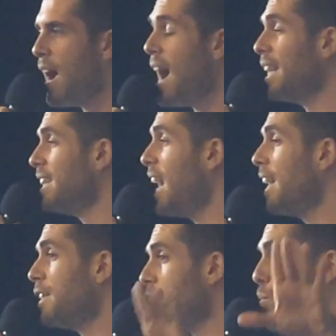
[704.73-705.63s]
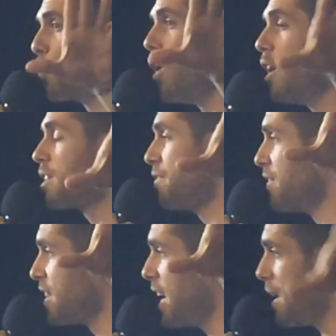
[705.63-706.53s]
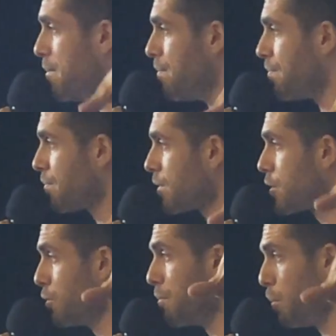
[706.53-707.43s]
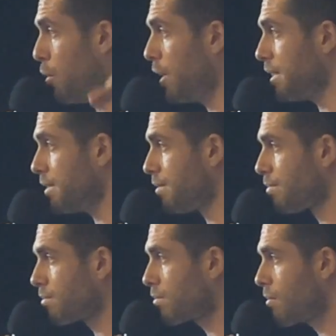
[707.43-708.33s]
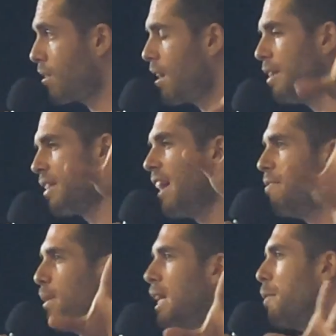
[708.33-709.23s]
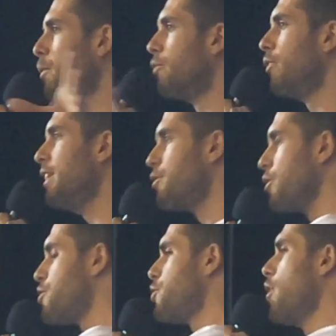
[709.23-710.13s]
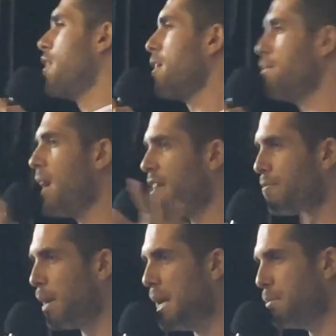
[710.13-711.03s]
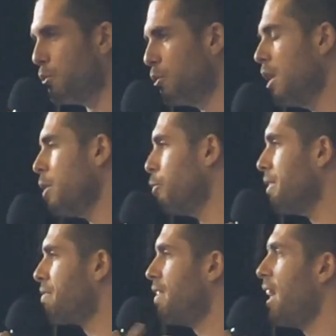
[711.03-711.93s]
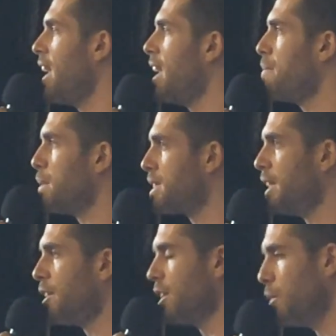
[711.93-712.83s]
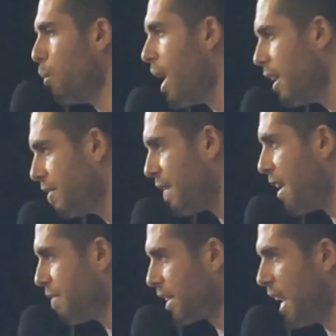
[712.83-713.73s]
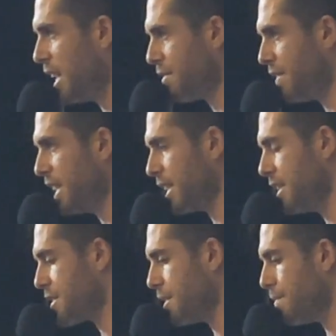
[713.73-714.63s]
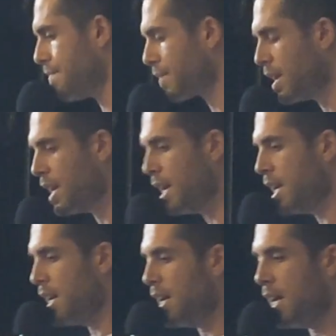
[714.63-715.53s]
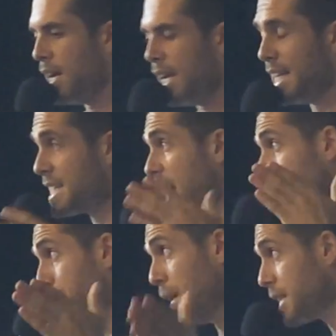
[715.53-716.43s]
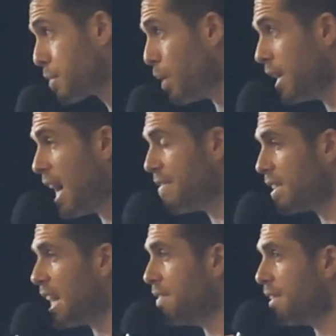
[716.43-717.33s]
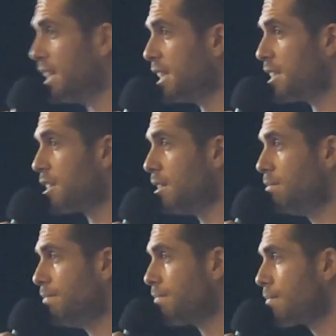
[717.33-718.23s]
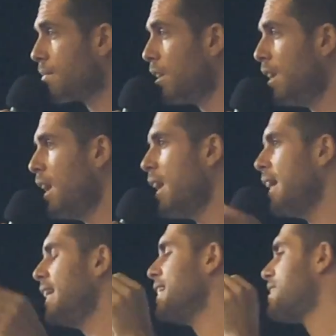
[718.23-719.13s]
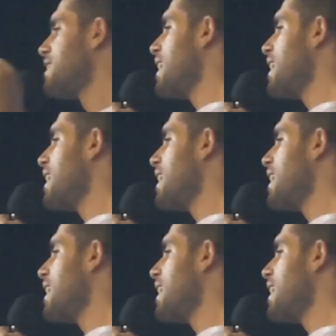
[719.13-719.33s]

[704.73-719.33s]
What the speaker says: And that has worked for them to a point. They've been able to reach a certain amount of people with their particular way of advocating veganism. Is that the best way to advocate veganism? Is